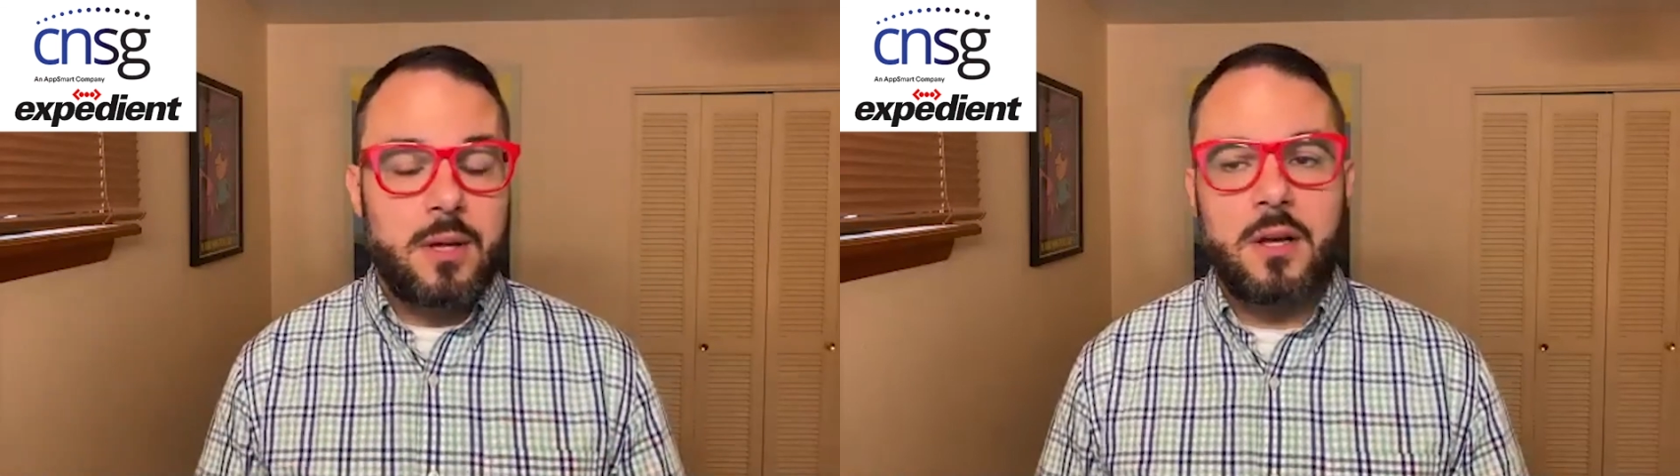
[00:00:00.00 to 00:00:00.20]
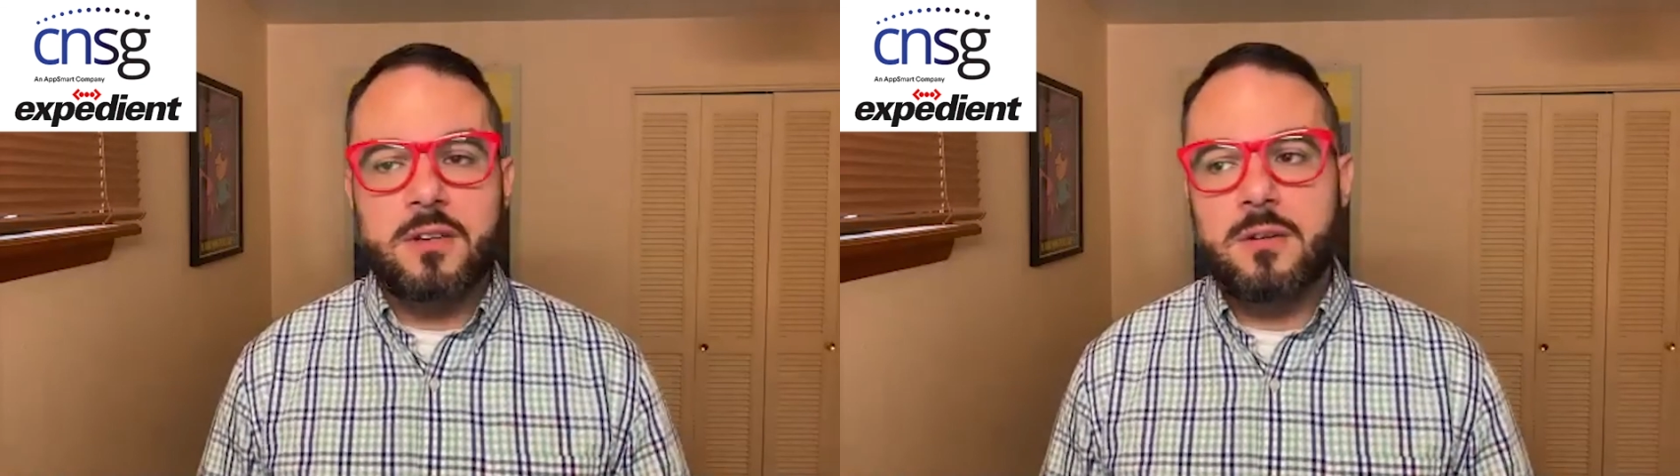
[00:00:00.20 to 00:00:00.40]

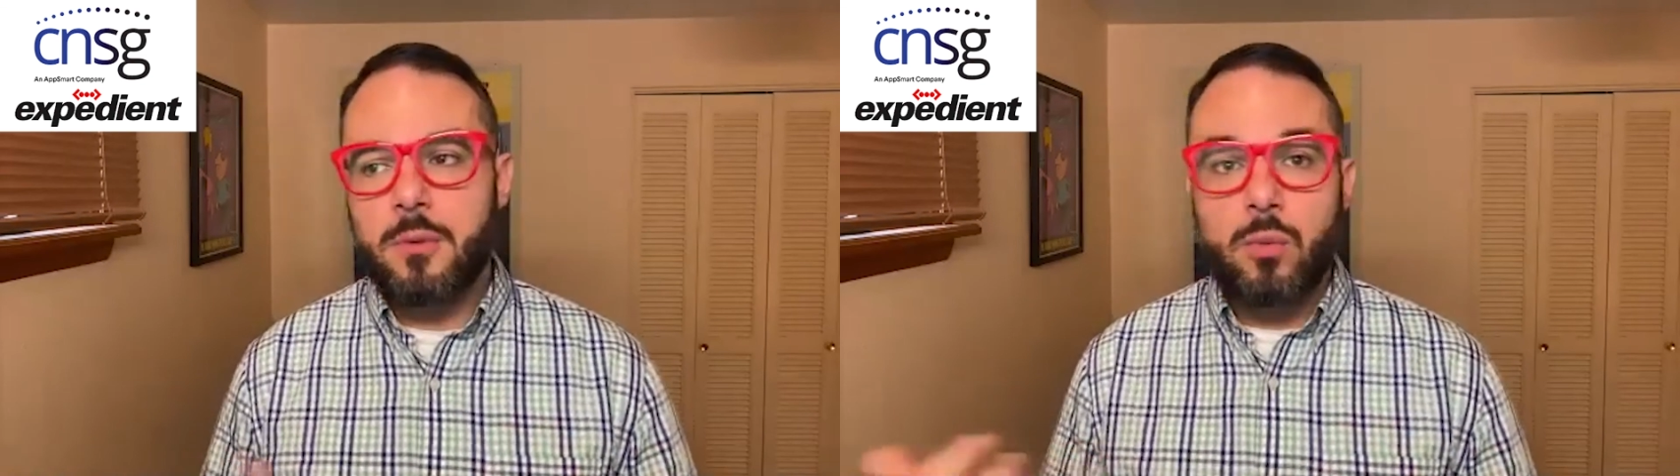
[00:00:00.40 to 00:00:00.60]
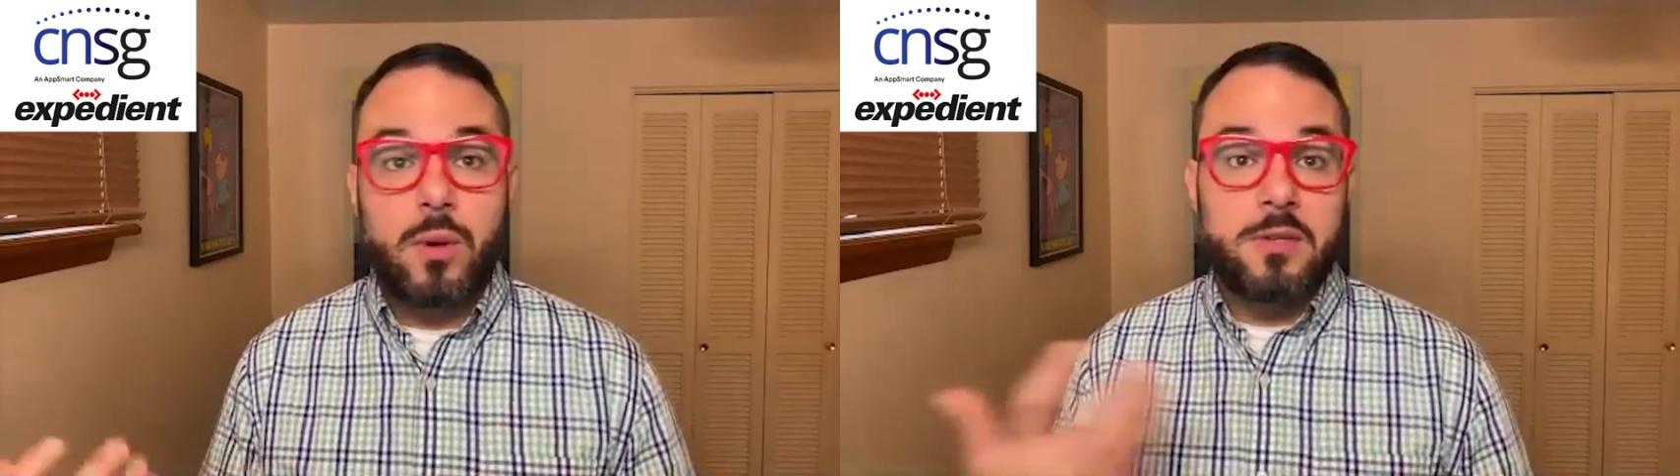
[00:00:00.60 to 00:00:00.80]
with a
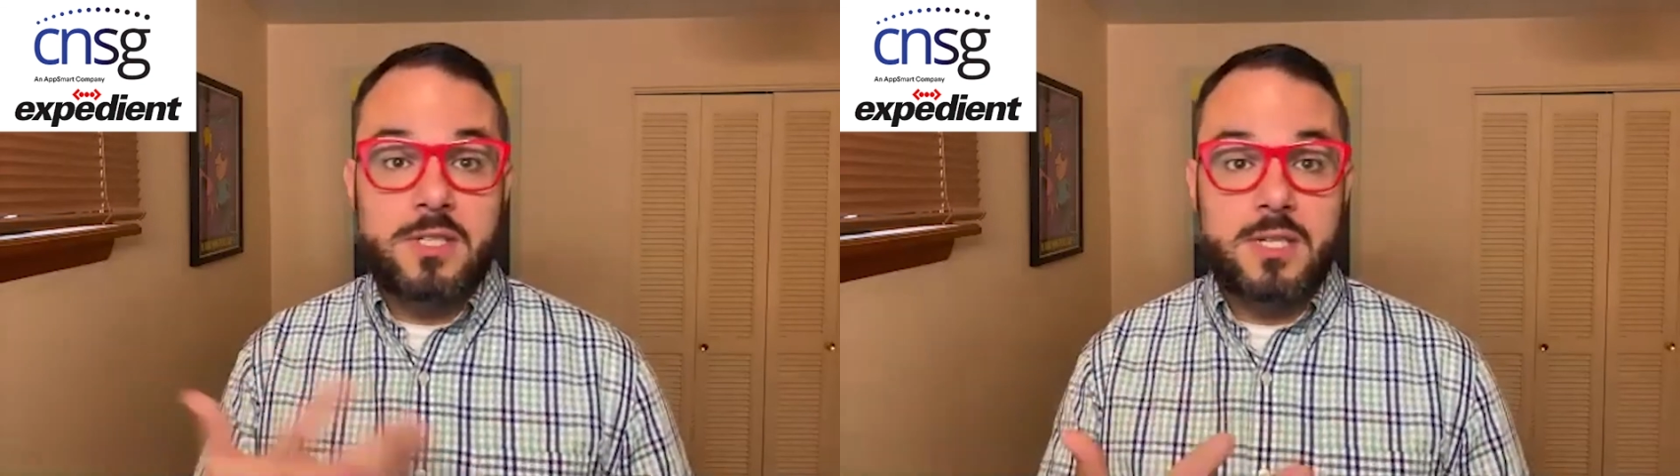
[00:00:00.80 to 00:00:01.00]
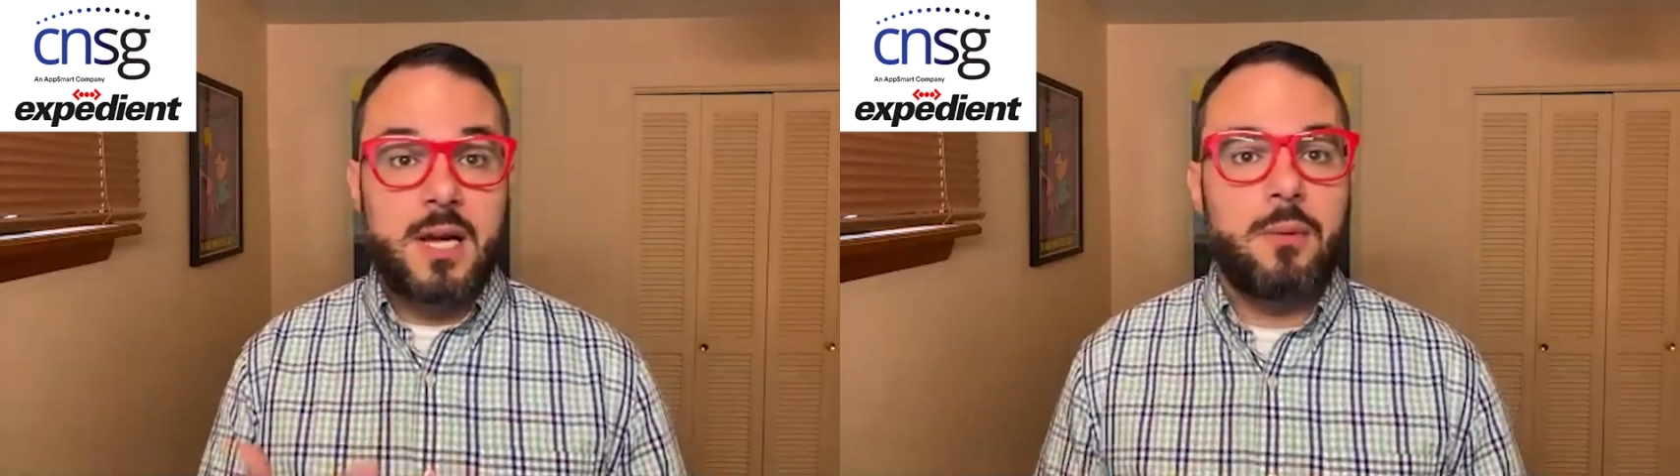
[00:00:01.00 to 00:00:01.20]
customer, we would
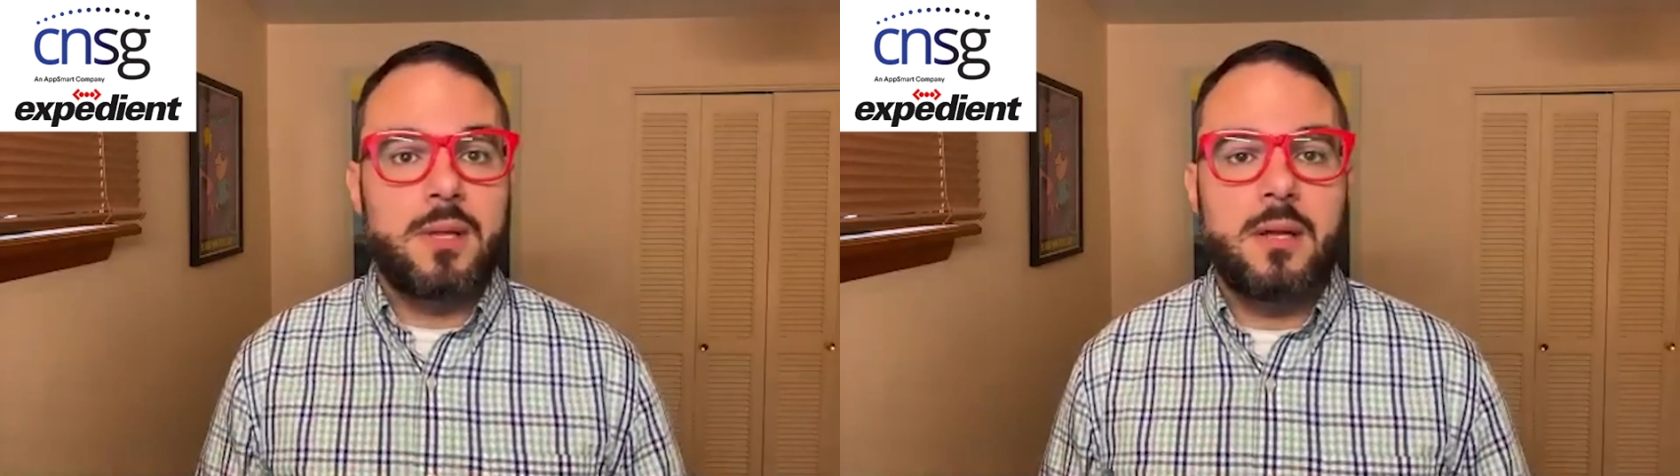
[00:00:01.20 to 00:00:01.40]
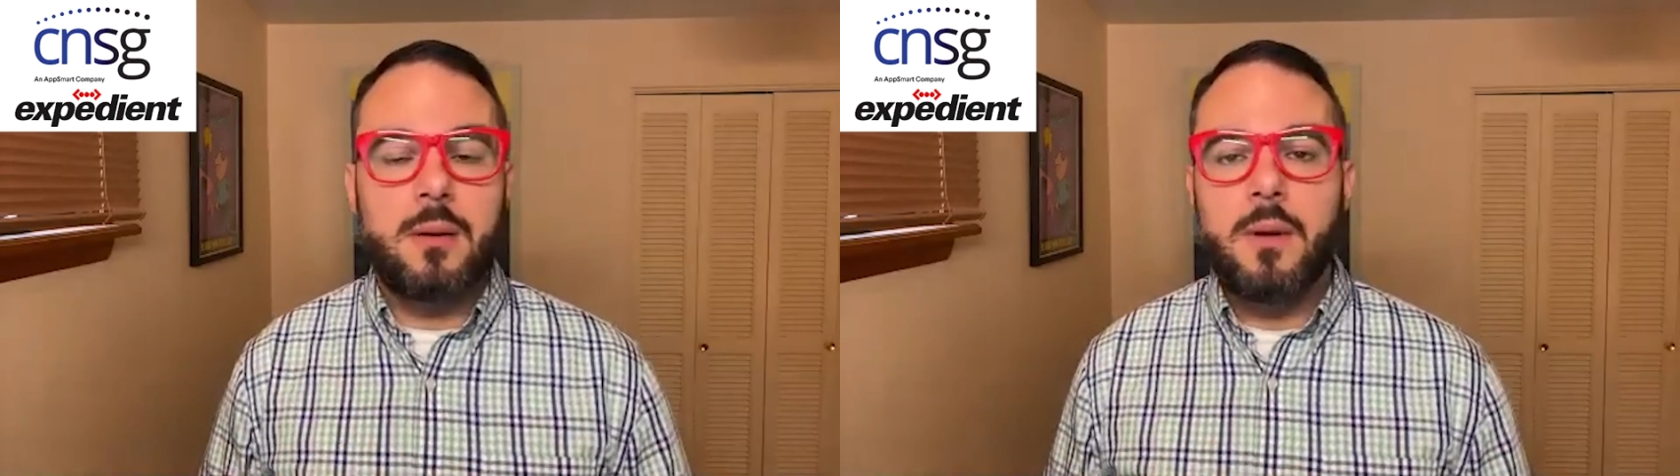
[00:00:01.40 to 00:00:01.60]
sit down
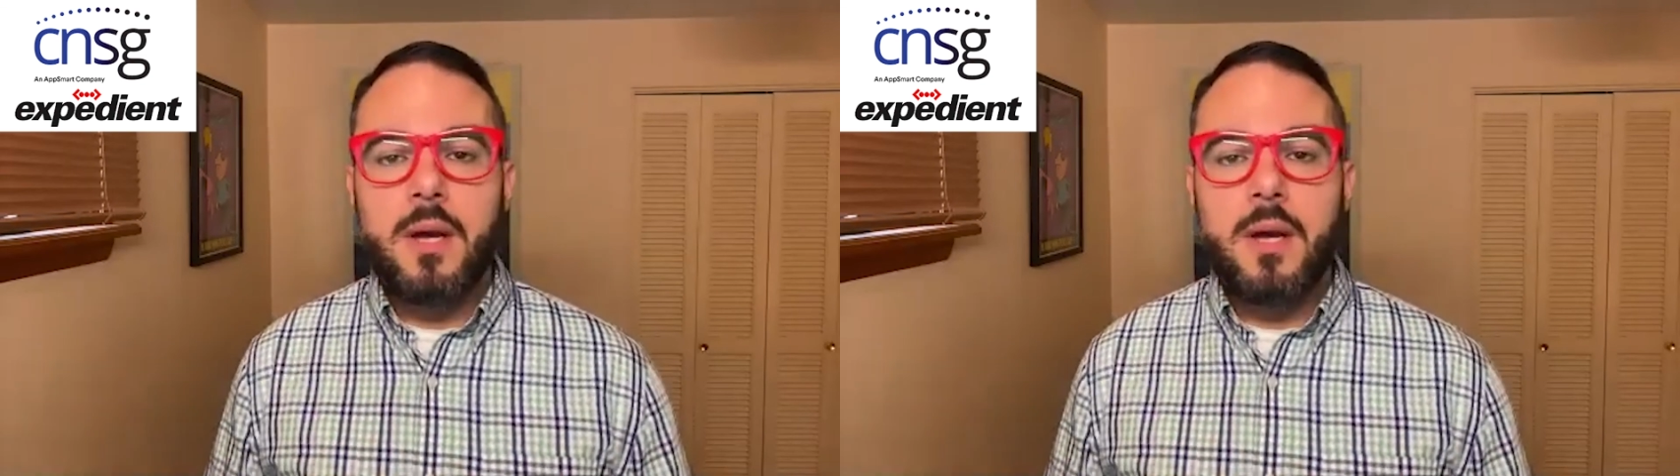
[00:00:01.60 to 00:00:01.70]
with them